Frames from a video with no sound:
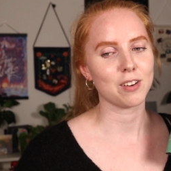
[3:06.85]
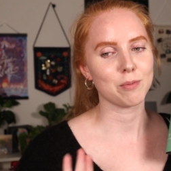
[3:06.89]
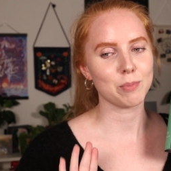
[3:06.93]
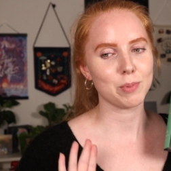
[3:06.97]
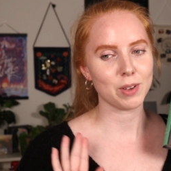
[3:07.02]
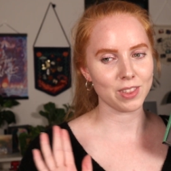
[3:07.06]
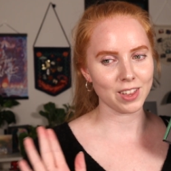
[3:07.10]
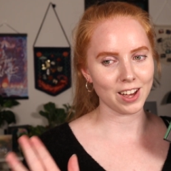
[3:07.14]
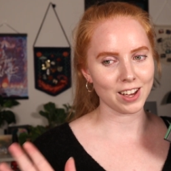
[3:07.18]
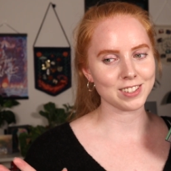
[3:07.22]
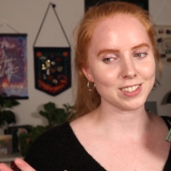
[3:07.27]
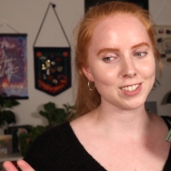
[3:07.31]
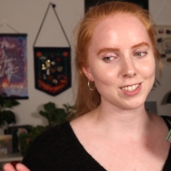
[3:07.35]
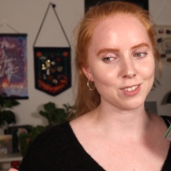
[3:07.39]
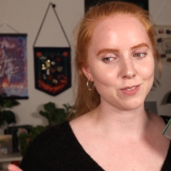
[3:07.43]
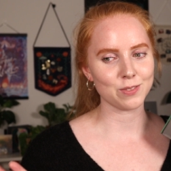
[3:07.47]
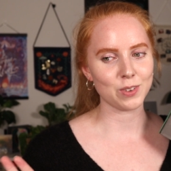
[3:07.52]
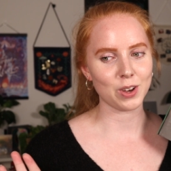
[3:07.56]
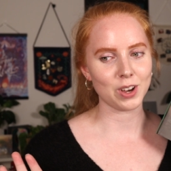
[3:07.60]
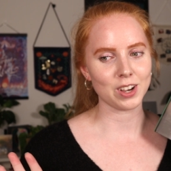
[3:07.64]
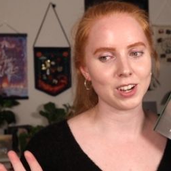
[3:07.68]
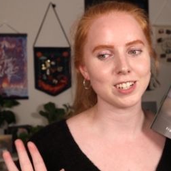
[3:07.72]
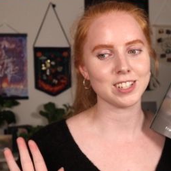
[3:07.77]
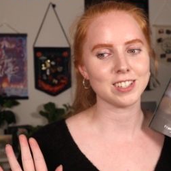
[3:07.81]
But that's as
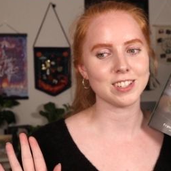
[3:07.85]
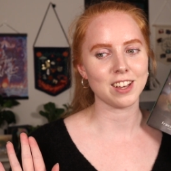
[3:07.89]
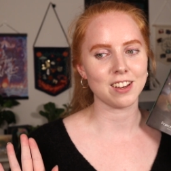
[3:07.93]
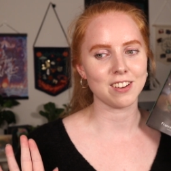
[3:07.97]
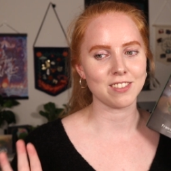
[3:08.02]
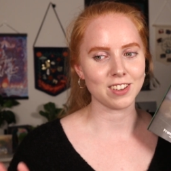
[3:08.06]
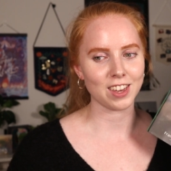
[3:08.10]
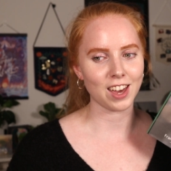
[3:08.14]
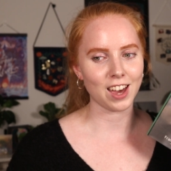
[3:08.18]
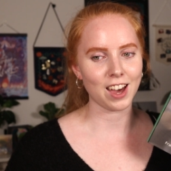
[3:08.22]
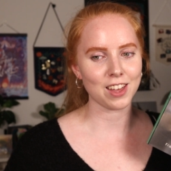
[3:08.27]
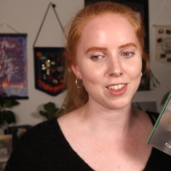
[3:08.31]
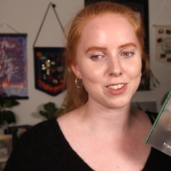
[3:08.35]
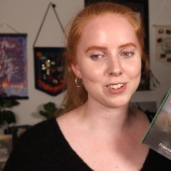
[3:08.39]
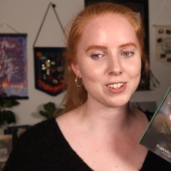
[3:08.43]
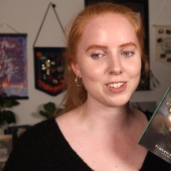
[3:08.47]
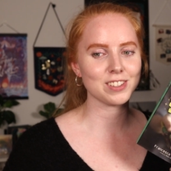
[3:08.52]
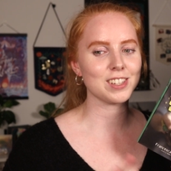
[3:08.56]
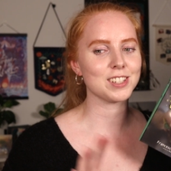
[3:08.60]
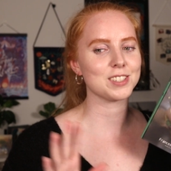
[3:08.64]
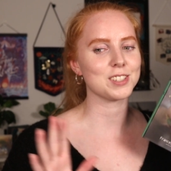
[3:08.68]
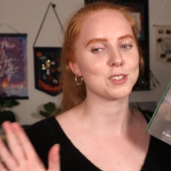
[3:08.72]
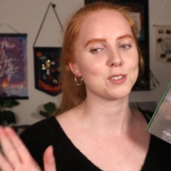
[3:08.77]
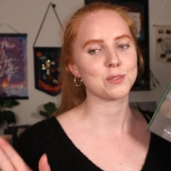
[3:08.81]
far as I've gathered,
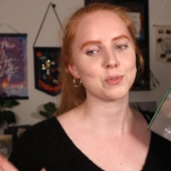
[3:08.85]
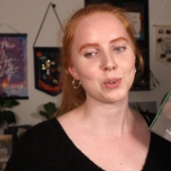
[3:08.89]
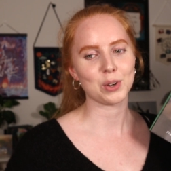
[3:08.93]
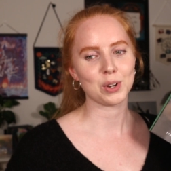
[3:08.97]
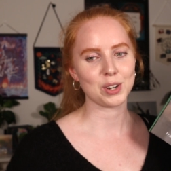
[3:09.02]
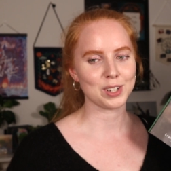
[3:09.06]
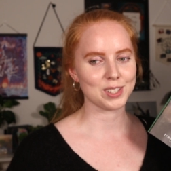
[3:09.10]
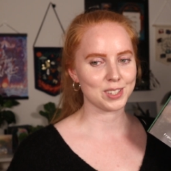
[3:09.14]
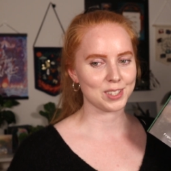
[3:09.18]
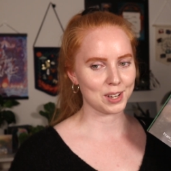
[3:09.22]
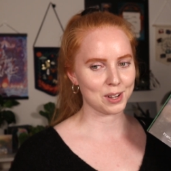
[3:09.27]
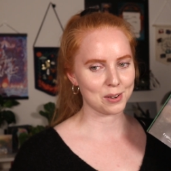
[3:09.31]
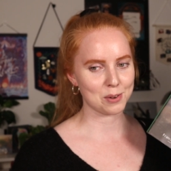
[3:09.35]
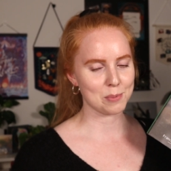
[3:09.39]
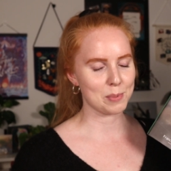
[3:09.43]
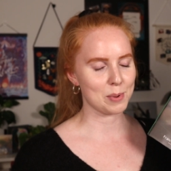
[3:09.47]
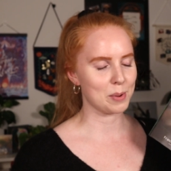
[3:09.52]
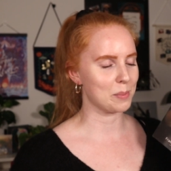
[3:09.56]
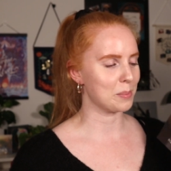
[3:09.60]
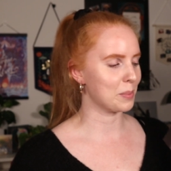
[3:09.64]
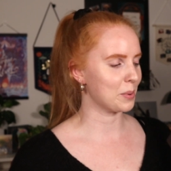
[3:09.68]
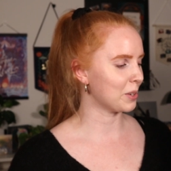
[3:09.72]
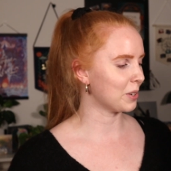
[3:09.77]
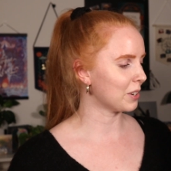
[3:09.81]
that's as far as I
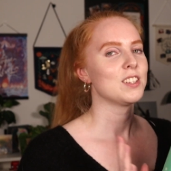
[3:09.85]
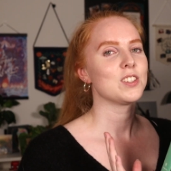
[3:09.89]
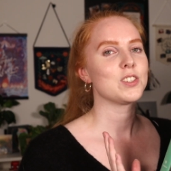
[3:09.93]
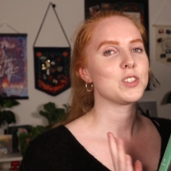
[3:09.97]
remember.